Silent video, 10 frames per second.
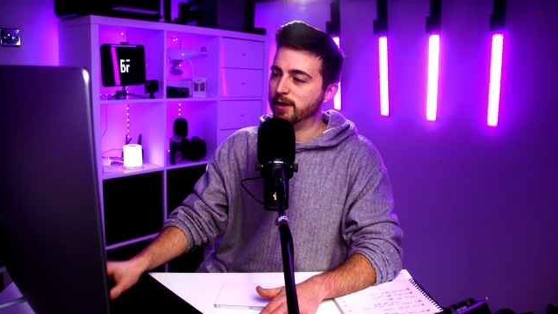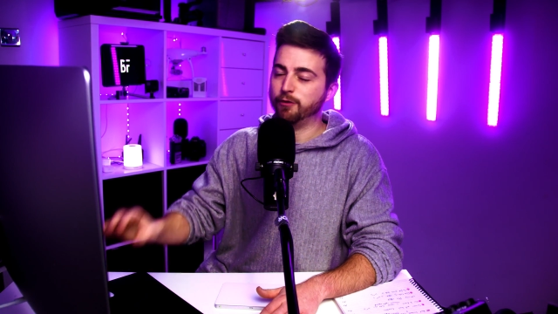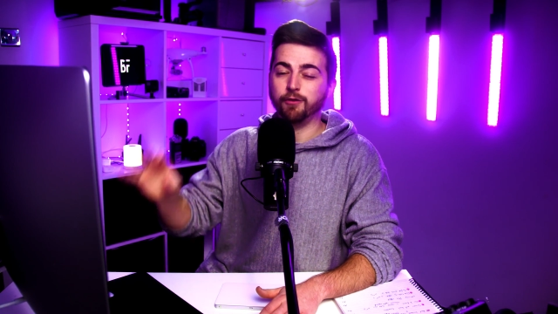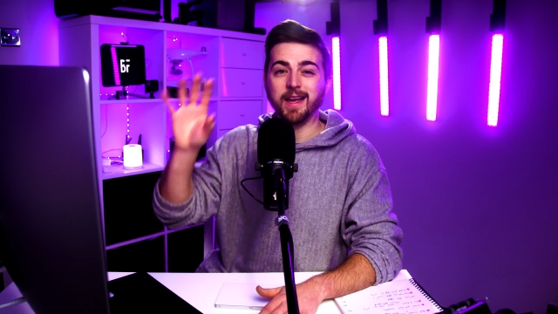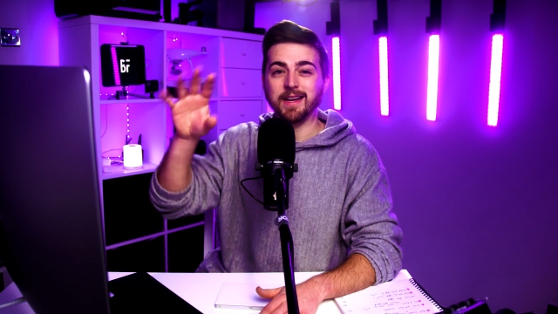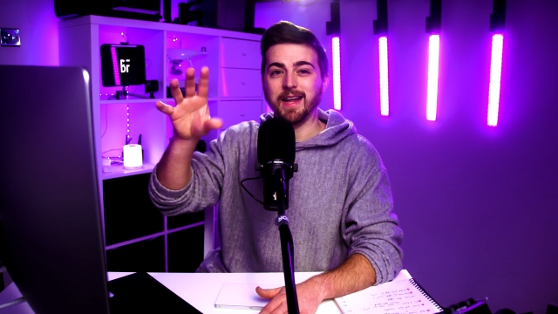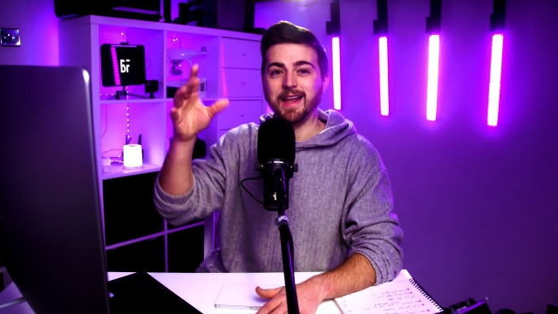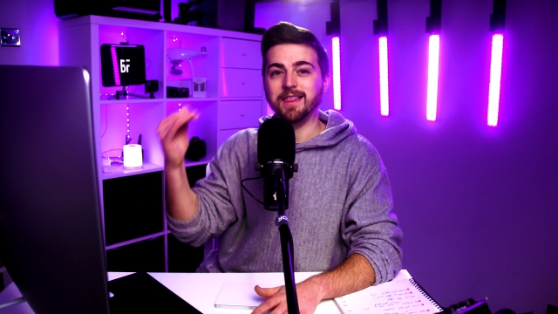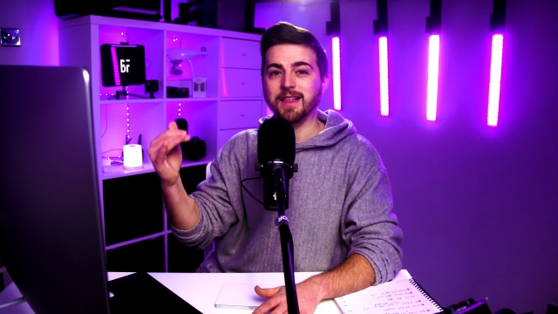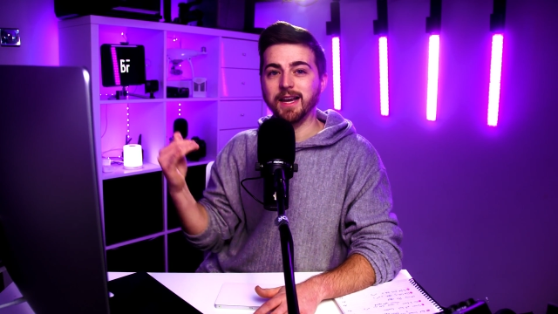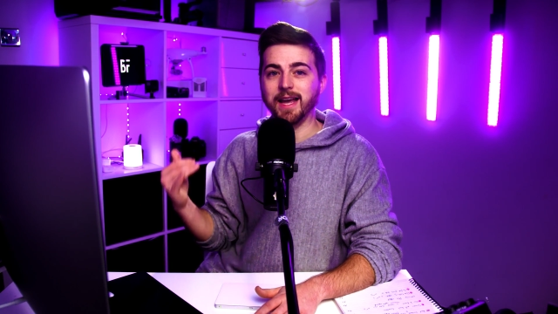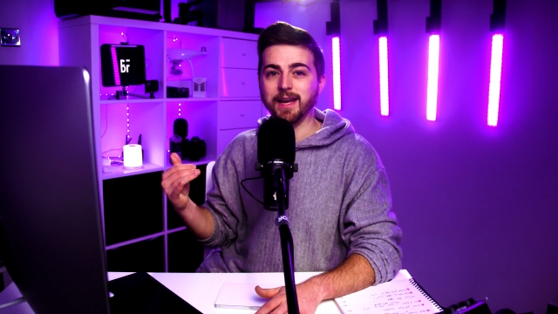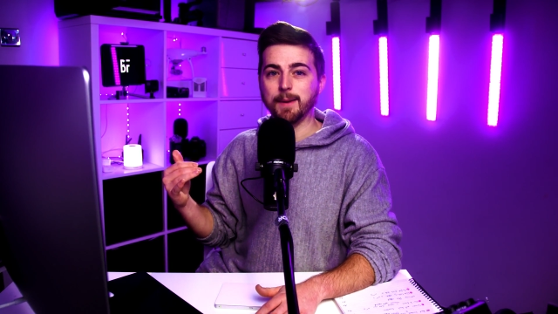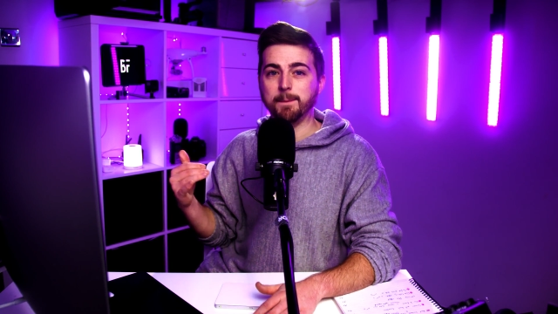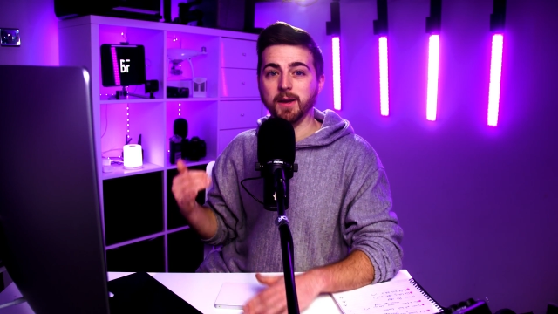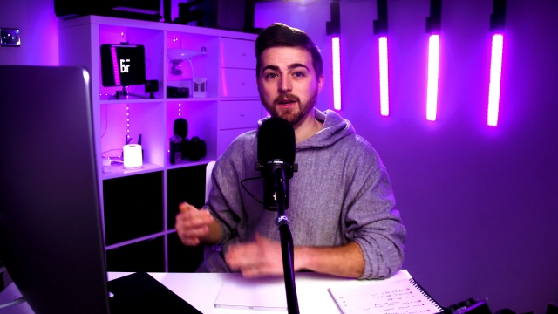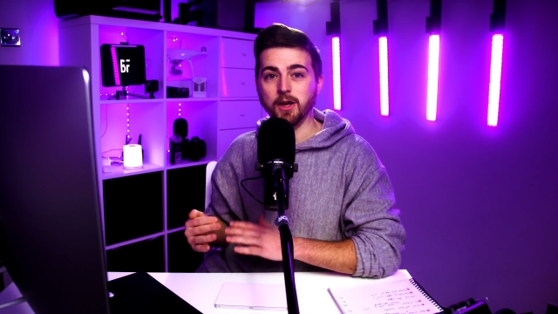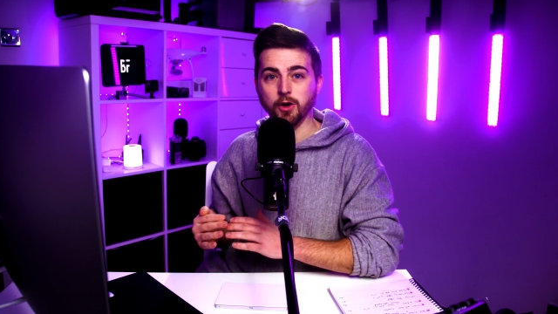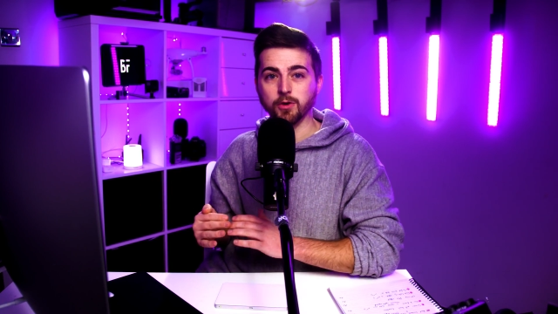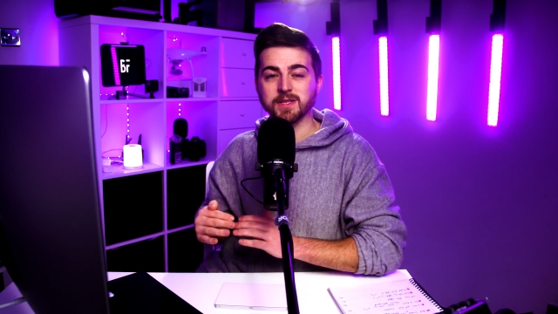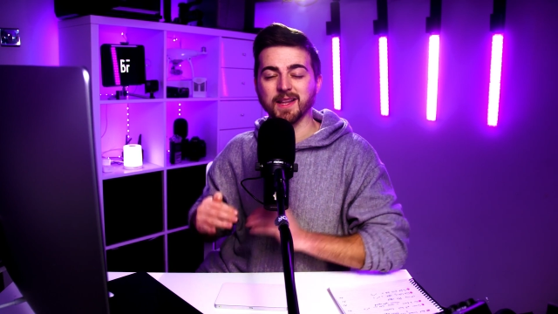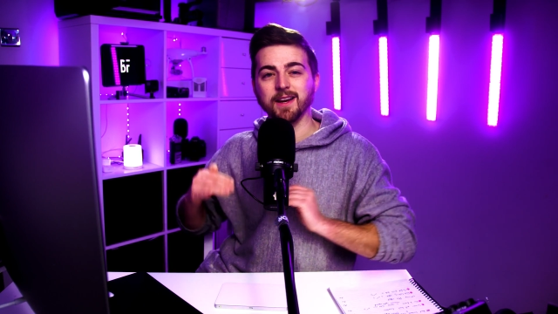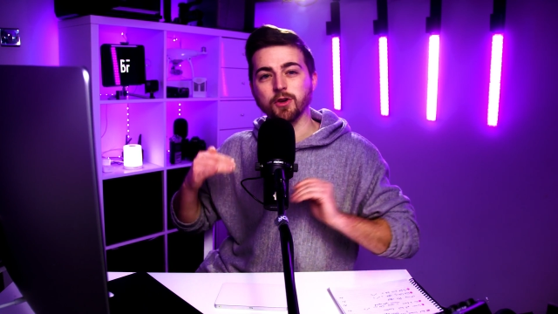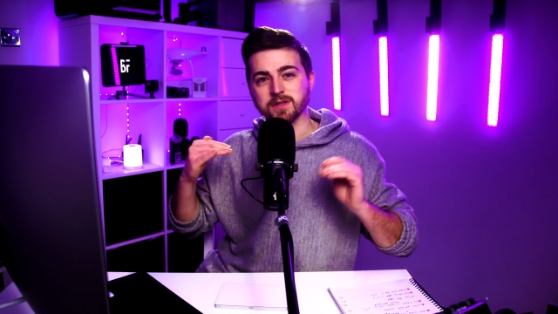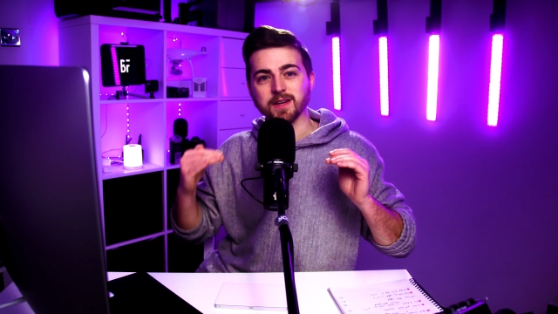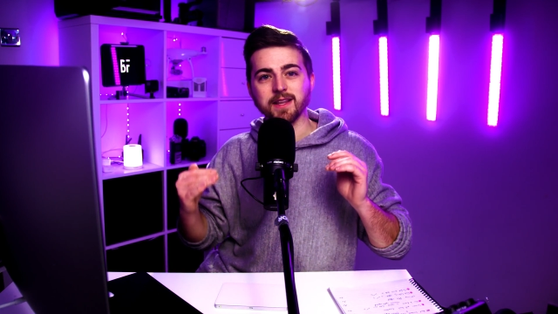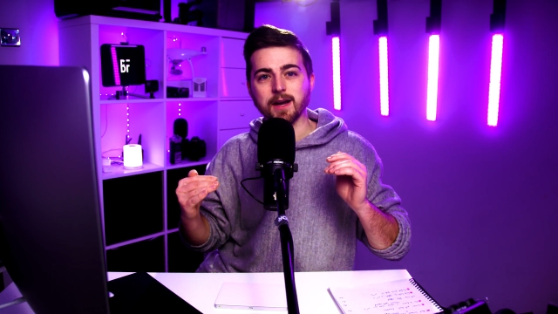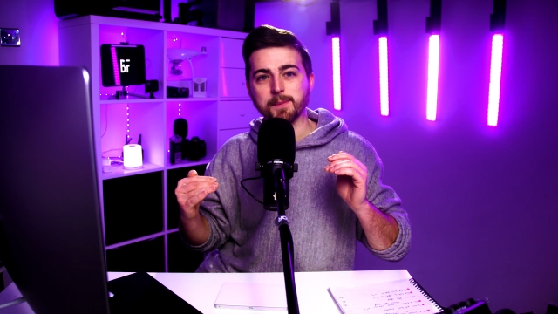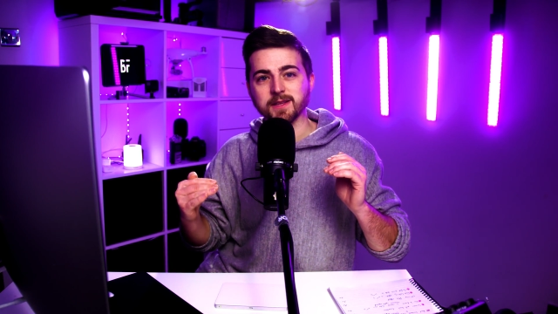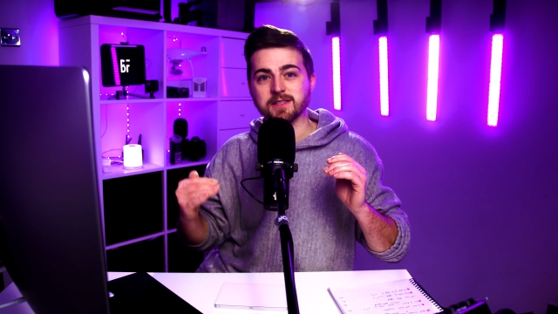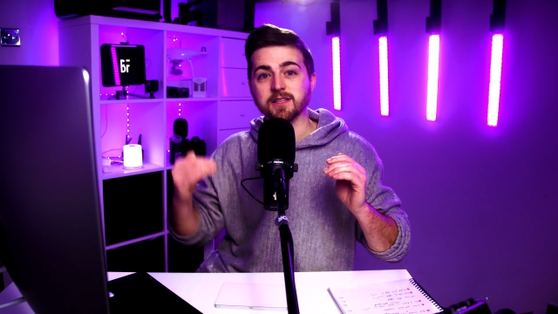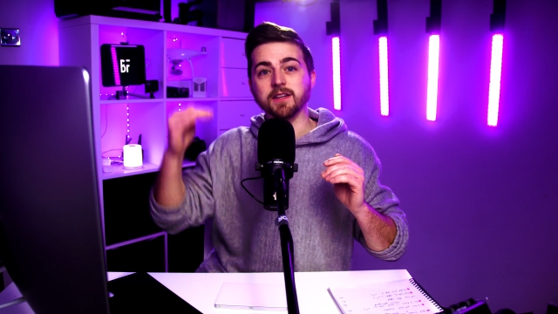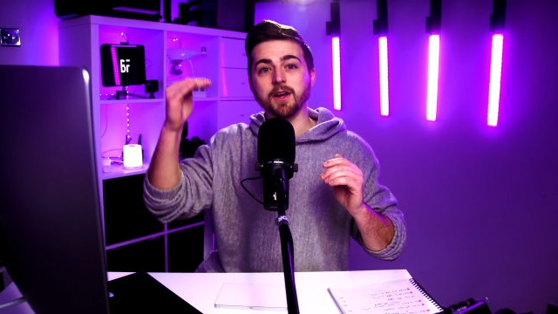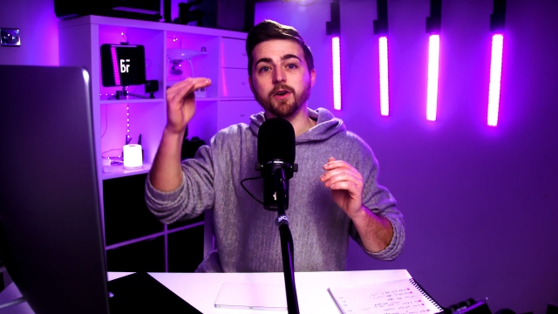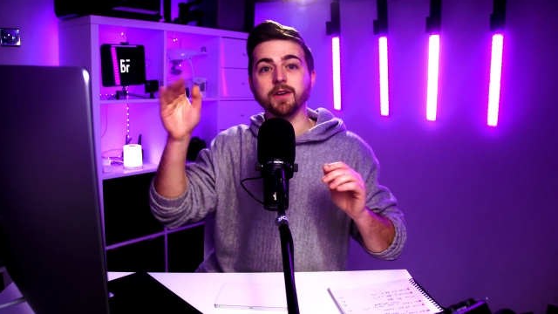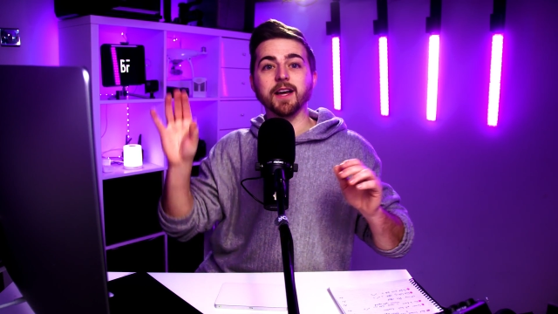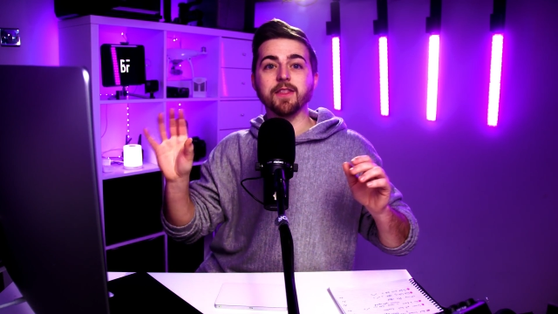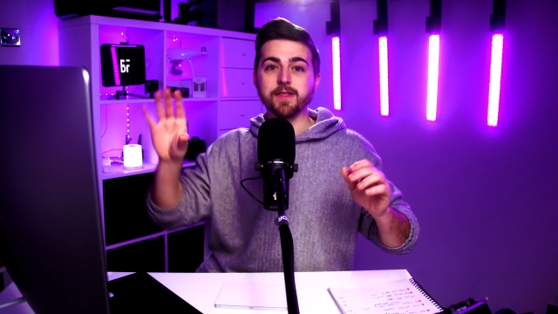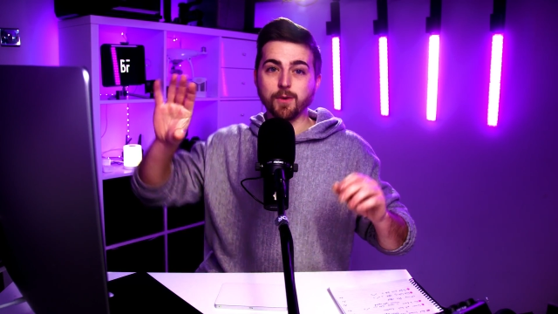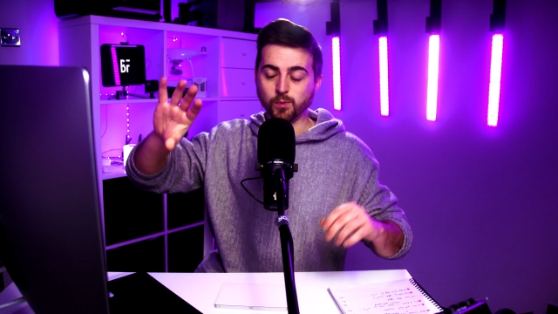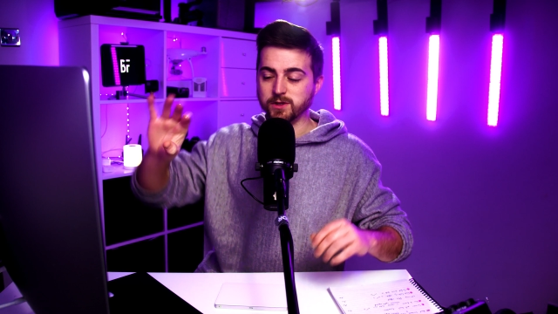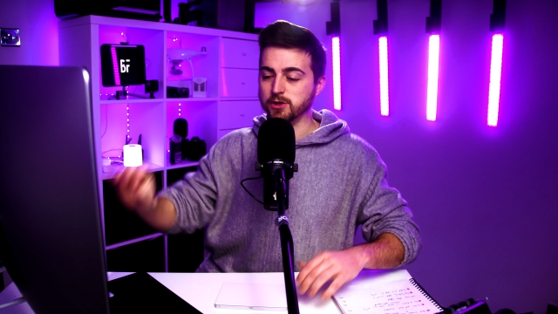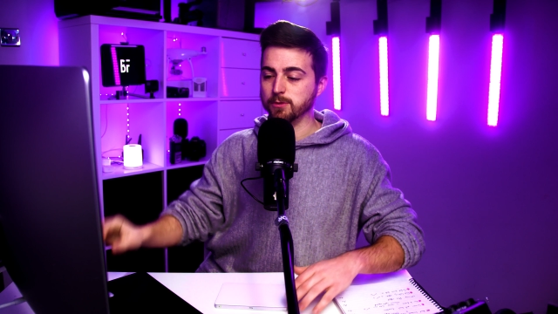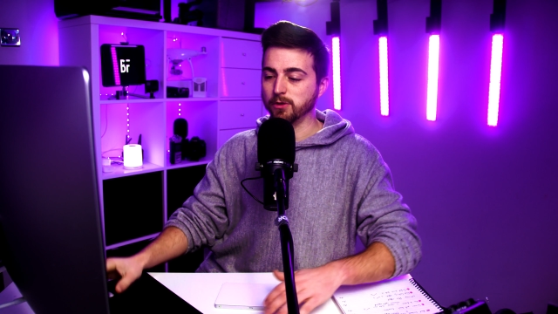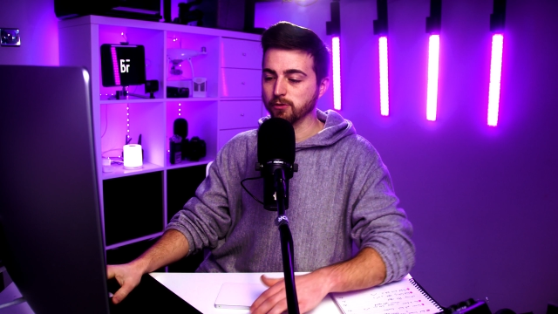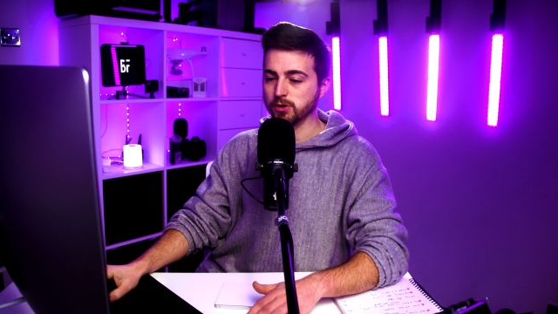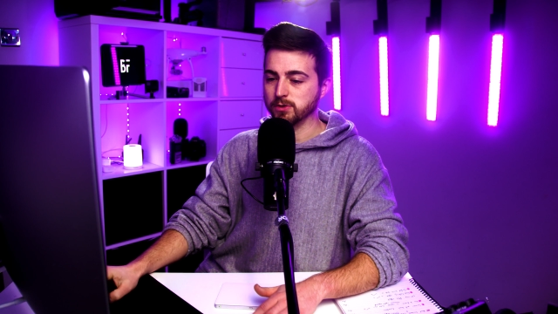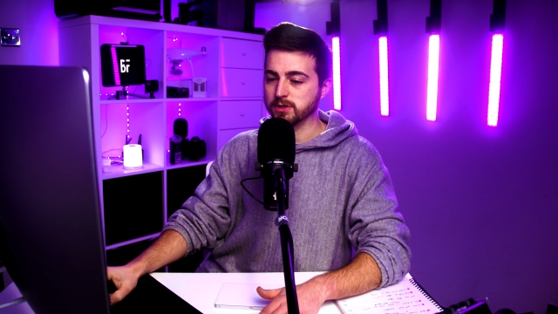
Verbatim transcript: fade in the layer below so it looks like the iPad's turned on and then we zoom through.